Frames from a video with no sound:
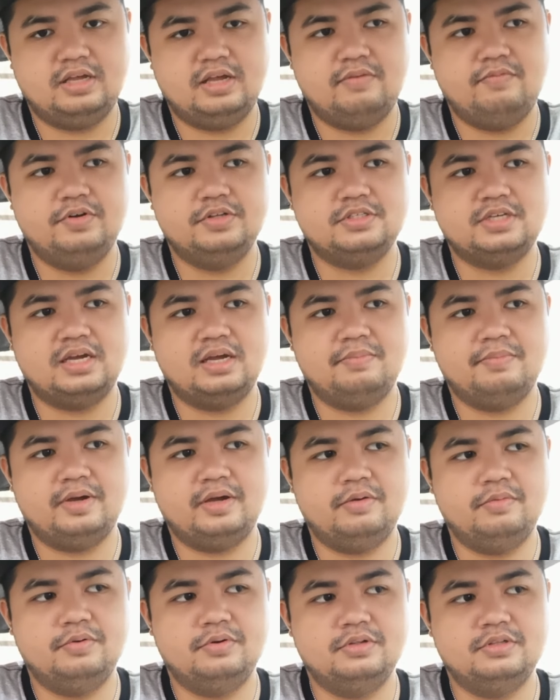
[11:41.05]
every time
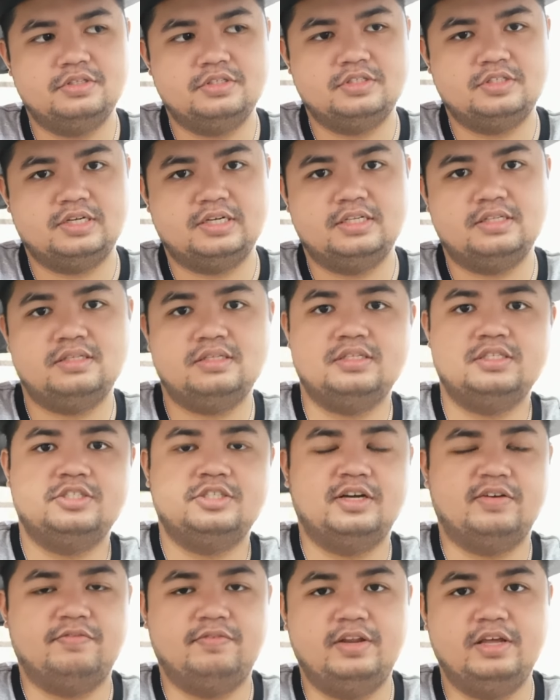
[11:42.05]
I would start
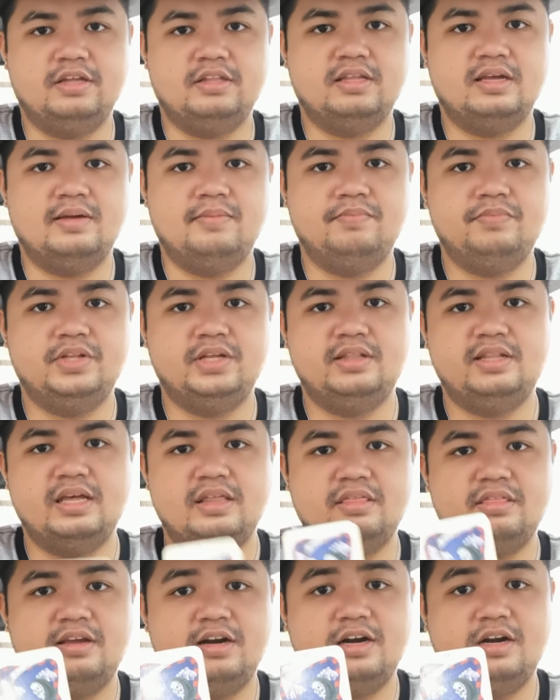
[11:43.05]
shuffling them, the
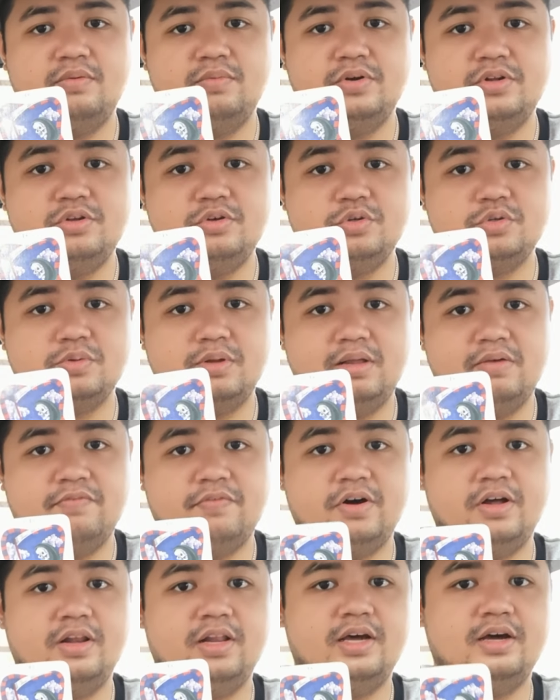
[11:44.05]
death card would usually
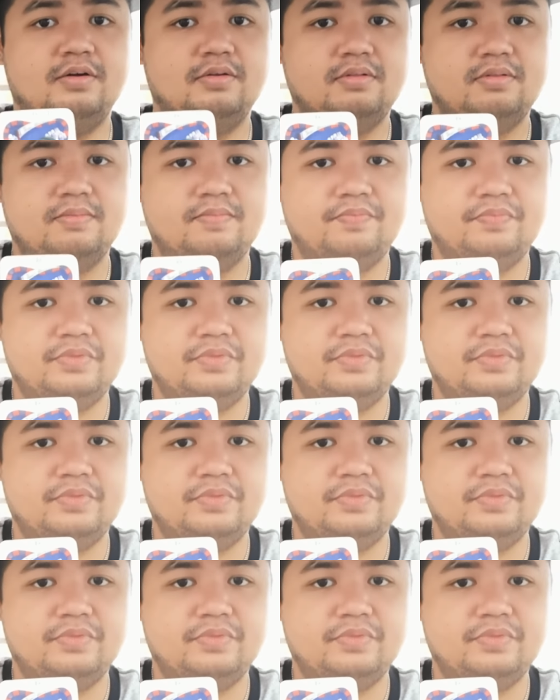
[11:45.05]
fall out.